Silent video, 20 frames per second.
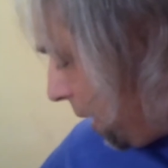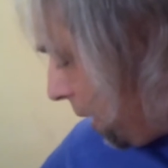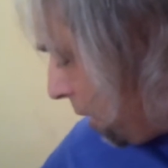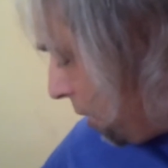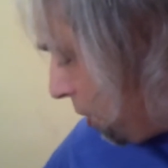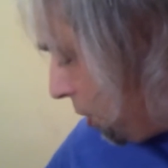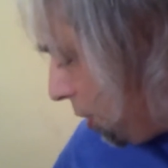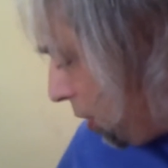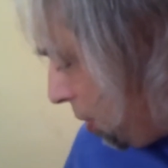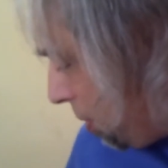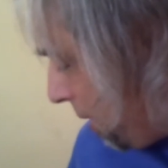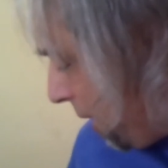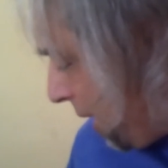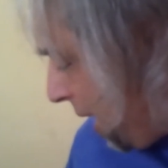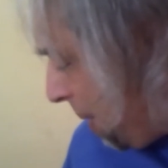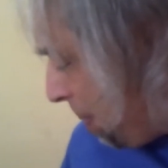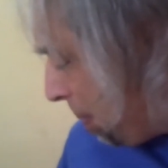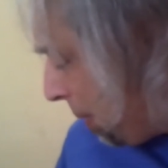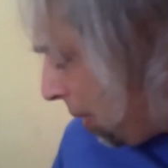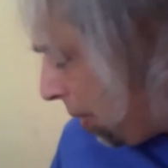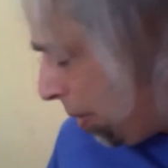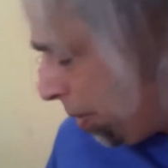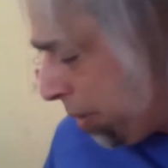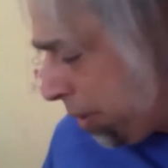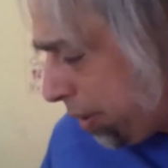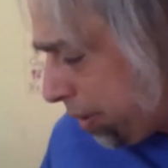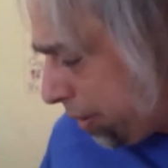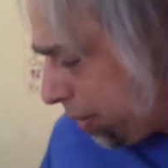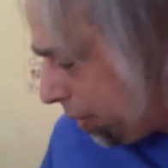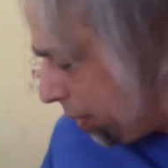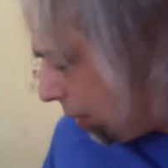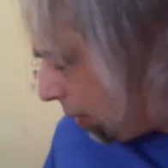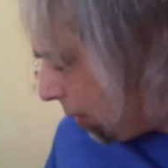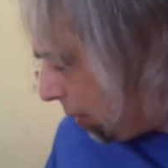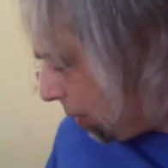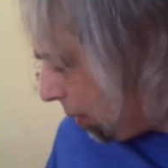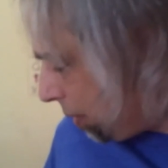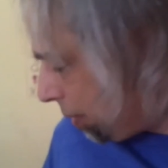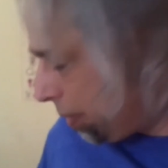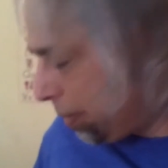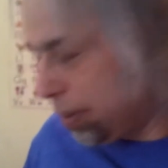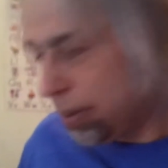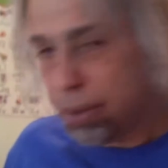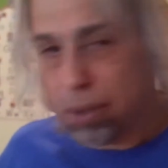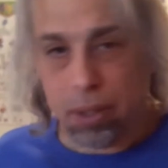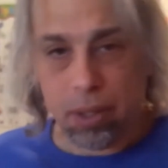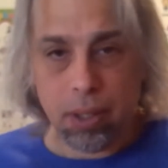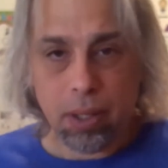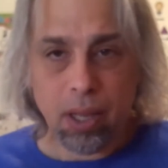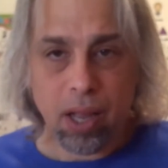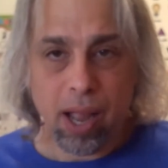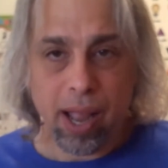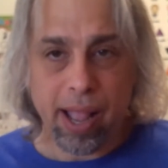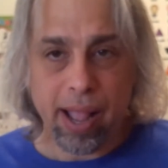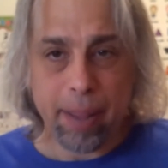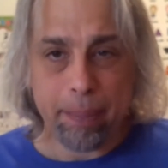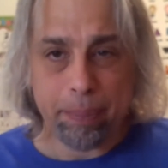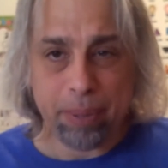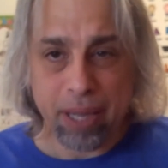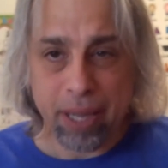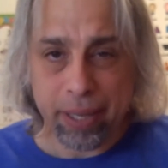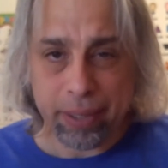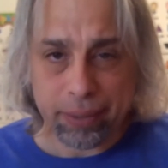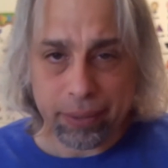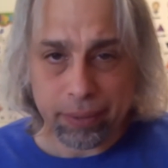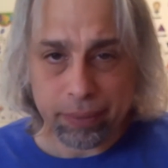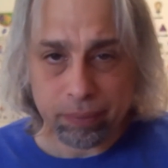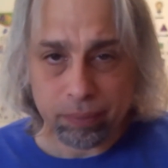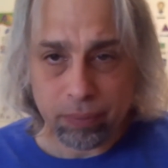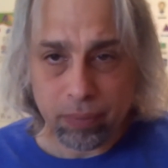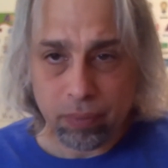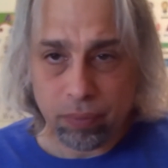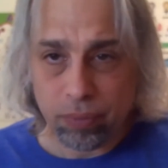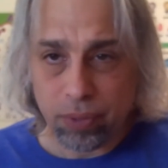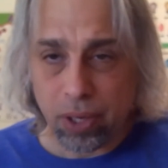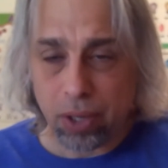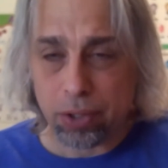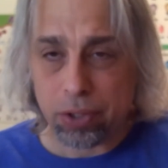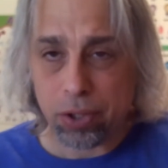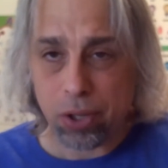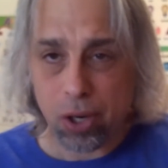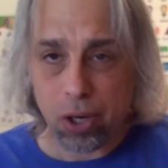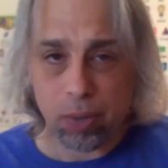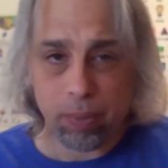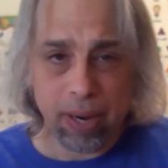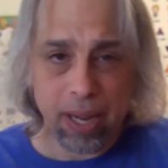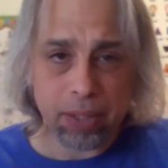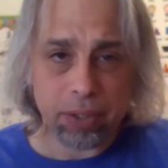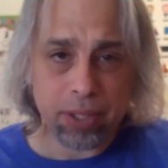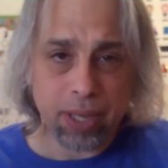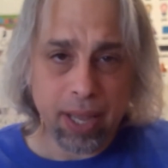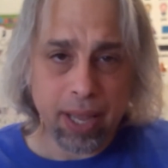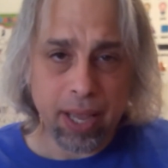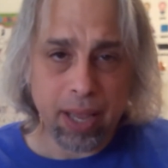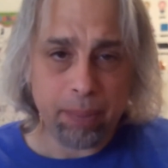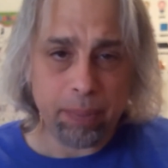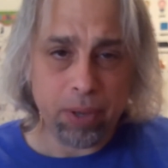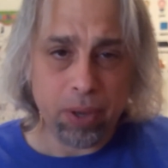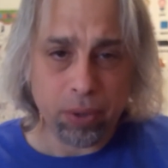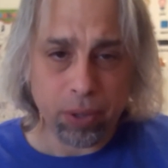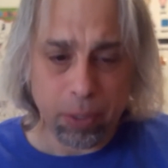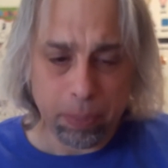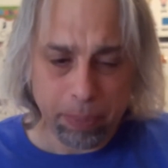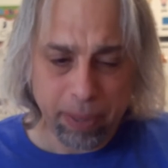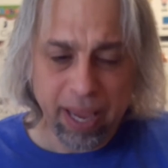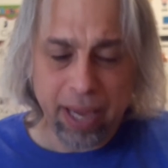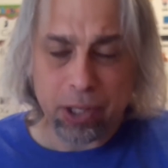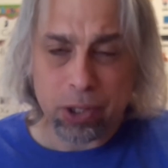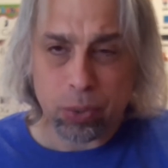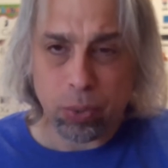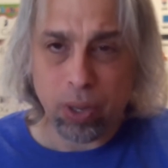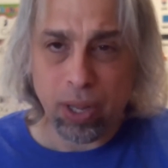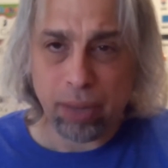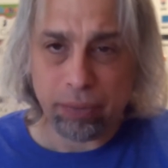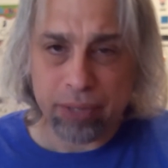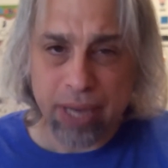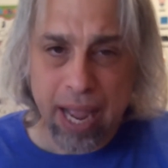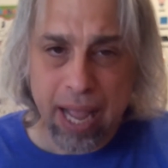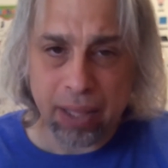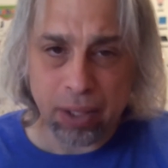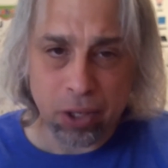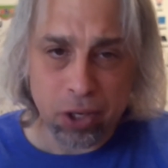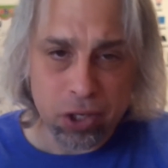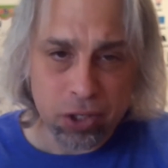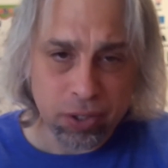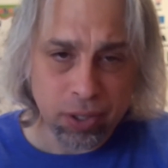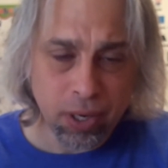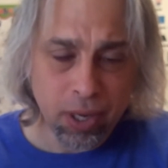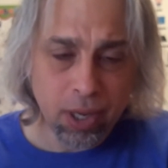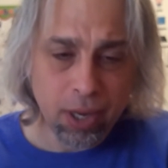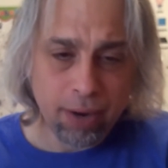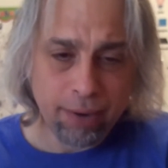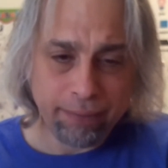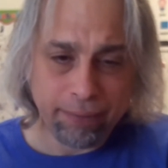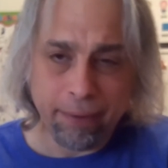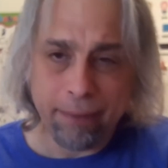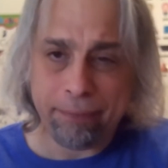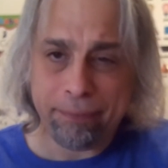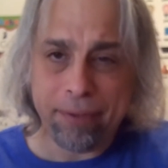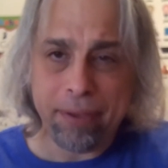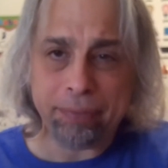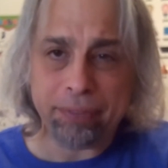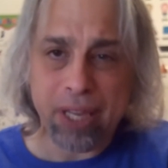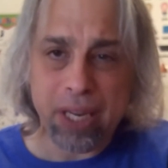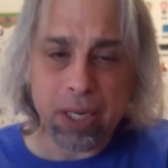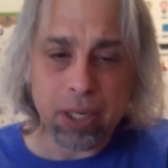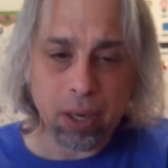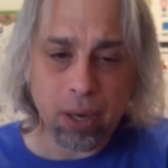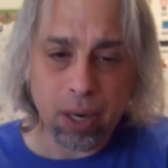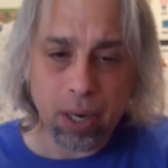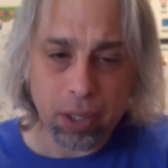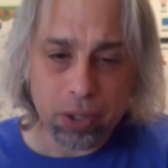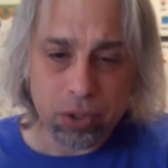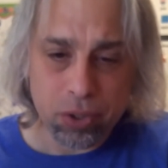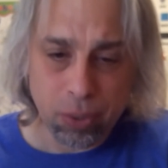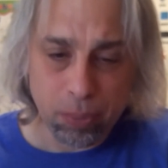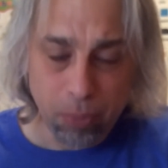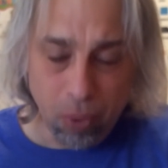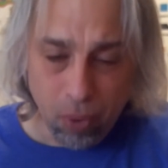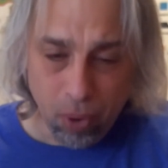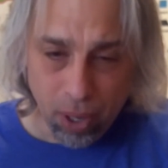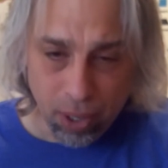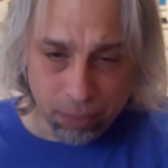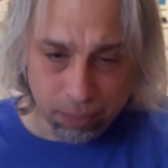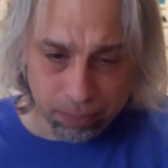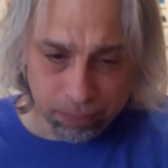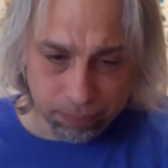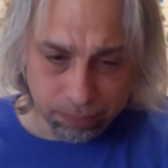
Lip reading: is doing a bulk, but their turnaround time, you could pay $12 for 50 cards or more.